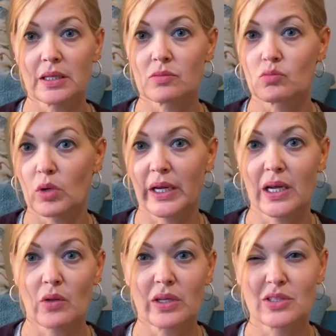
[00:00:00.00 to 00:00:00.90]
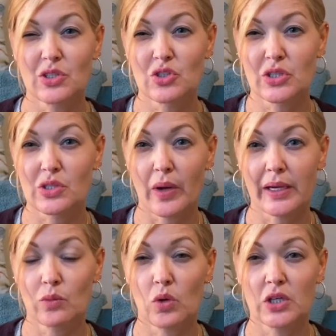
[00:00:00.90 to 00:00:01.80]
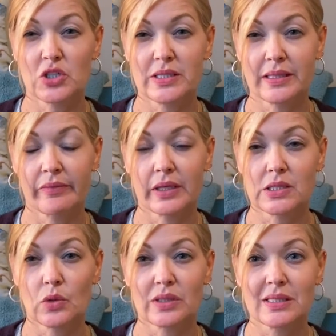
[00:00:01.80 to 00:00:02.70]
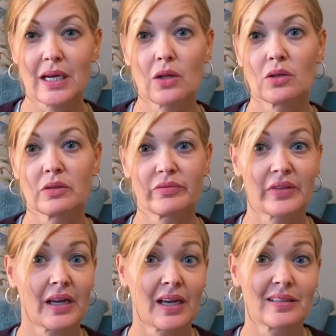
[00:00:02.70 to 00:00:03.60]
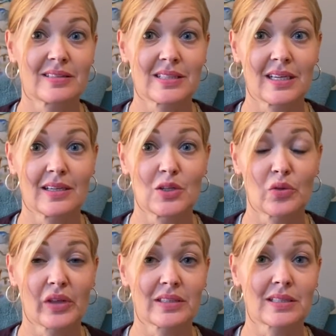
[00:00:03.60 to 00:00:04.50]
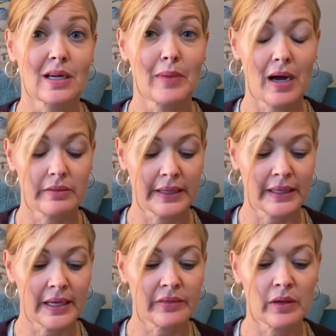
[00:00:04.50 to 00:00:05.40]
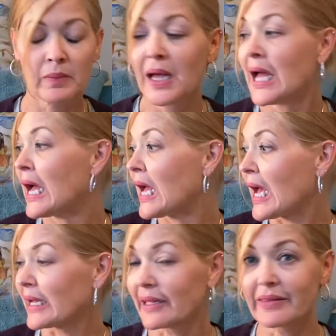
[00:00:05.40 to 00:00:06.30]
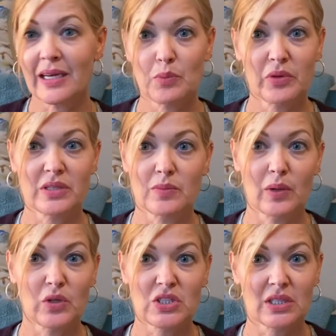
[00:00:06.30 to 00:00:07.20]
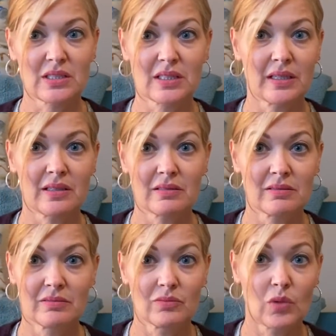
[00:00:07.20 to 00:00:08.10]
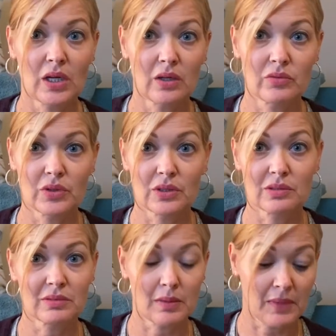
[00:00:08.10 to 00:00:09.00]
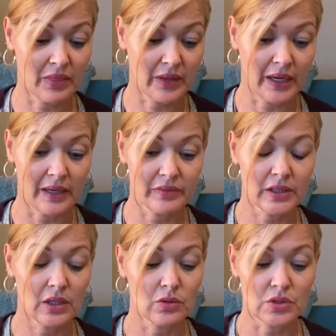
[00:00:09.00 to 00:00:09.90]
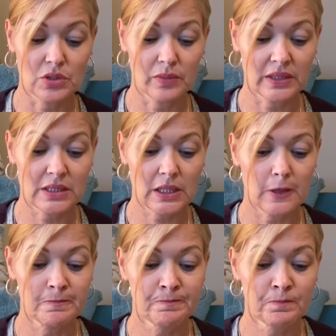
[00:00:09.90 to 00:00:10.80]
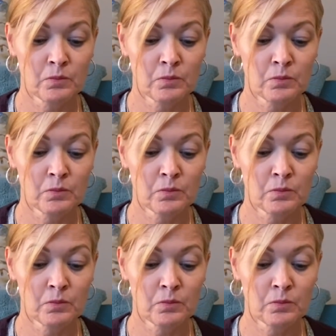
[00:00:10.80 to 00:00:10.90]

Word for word: Like when I go, it's usually so I can watch and see if things go on sale or if I see new things that come out and I like them. And I think I put this on my wish list like well over a month and a half ago or two months ago.